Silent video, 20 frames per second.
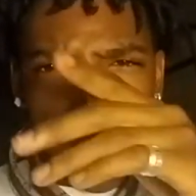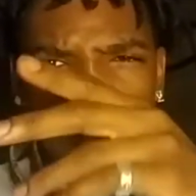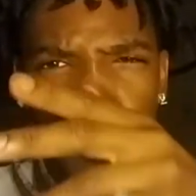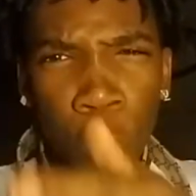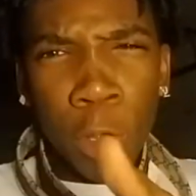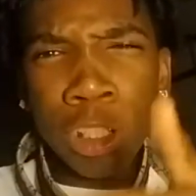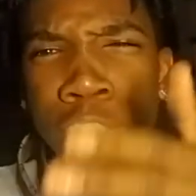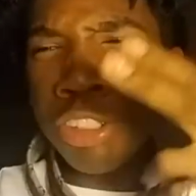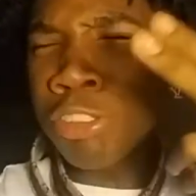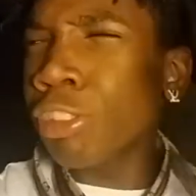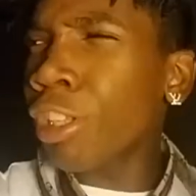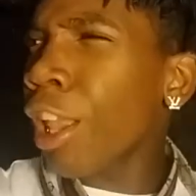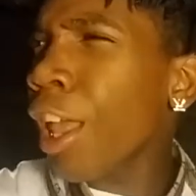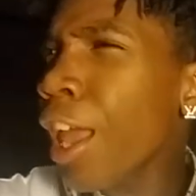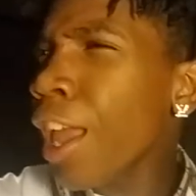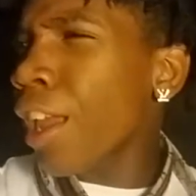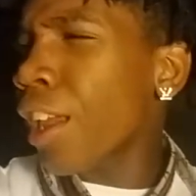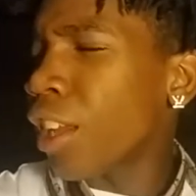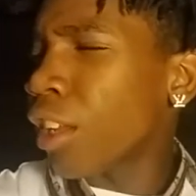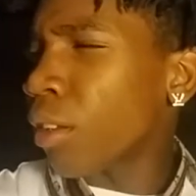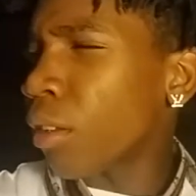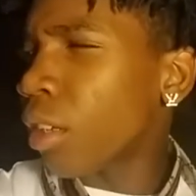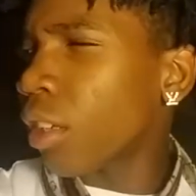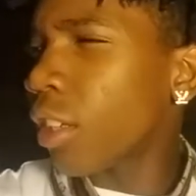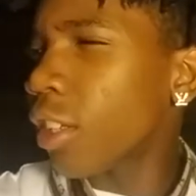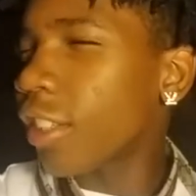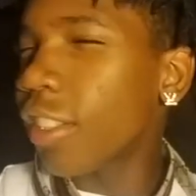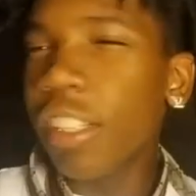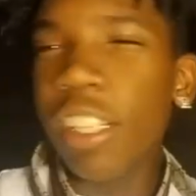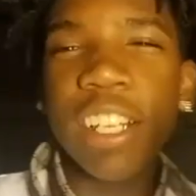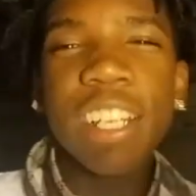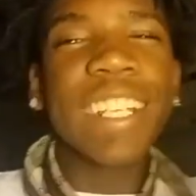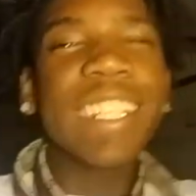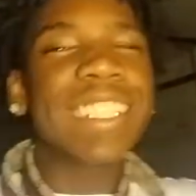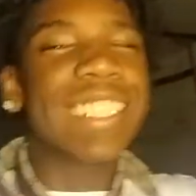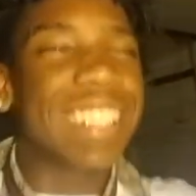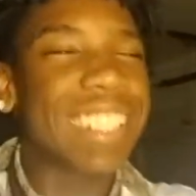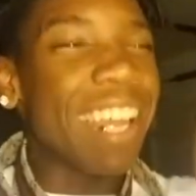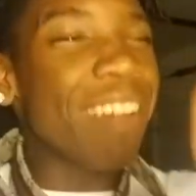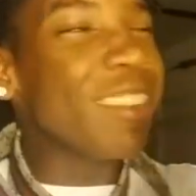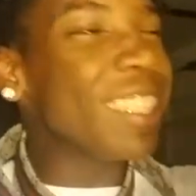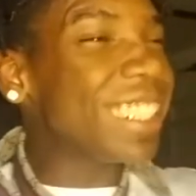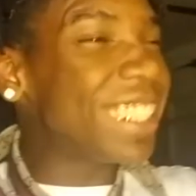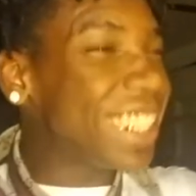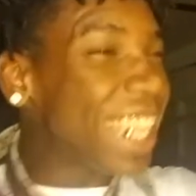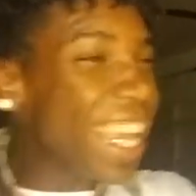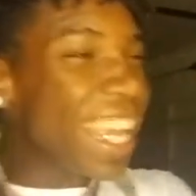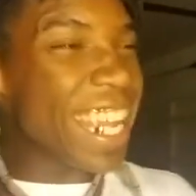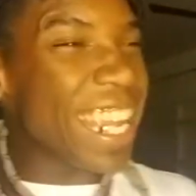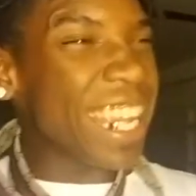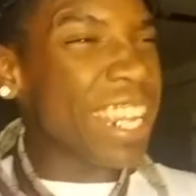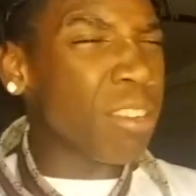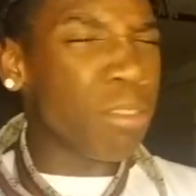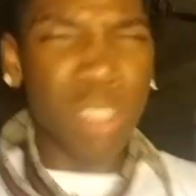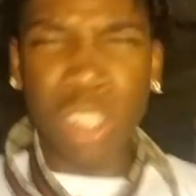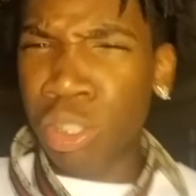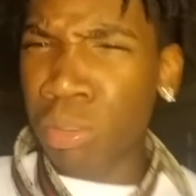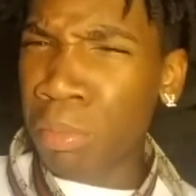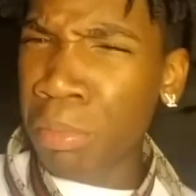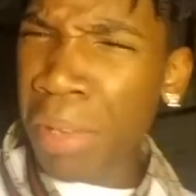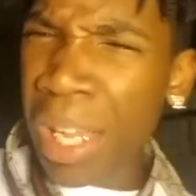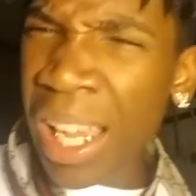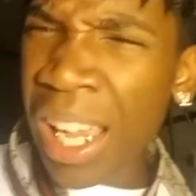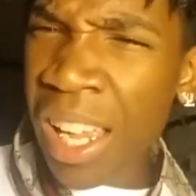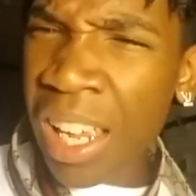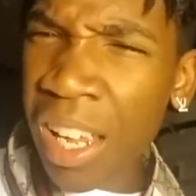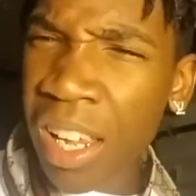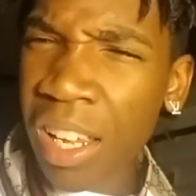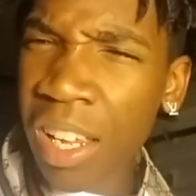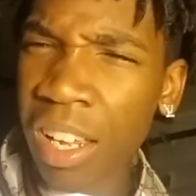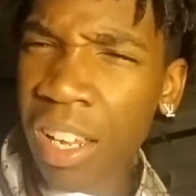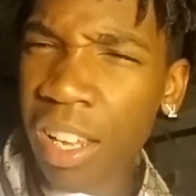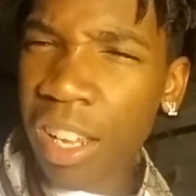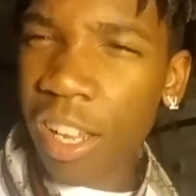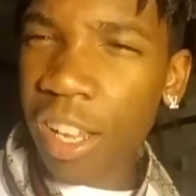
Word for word: what you claim? 17, what you mean?